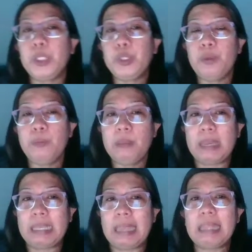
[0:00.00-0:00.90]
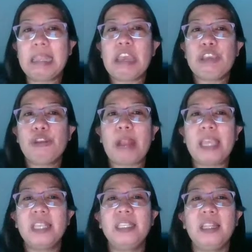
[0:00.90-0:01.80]
do we mean by that? Your
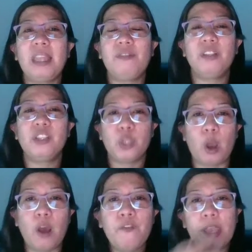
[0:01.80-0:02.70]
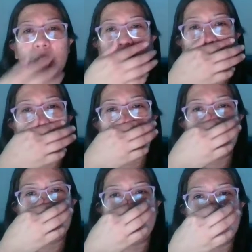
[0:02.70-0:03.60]
IC levels off and remains
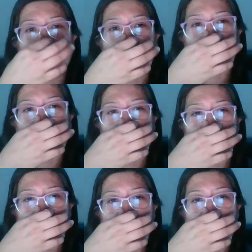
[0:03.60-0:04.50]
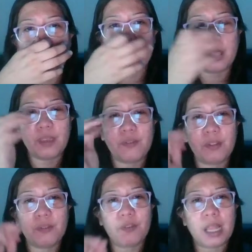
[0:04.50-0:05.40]
essentially constant for a
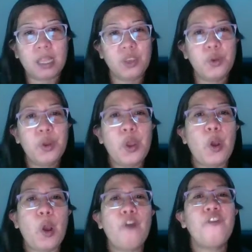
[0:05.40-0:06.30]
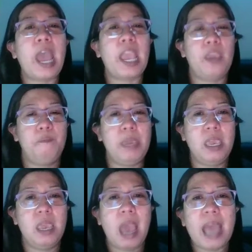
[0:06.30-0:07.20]
given value of
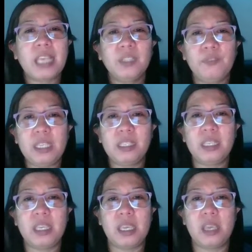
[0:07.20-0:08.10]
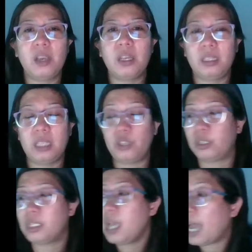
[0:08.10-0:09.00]
IB as VCE
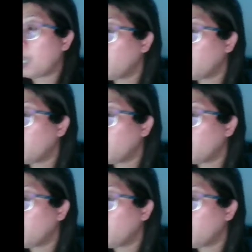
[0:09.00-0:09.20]
continues. As you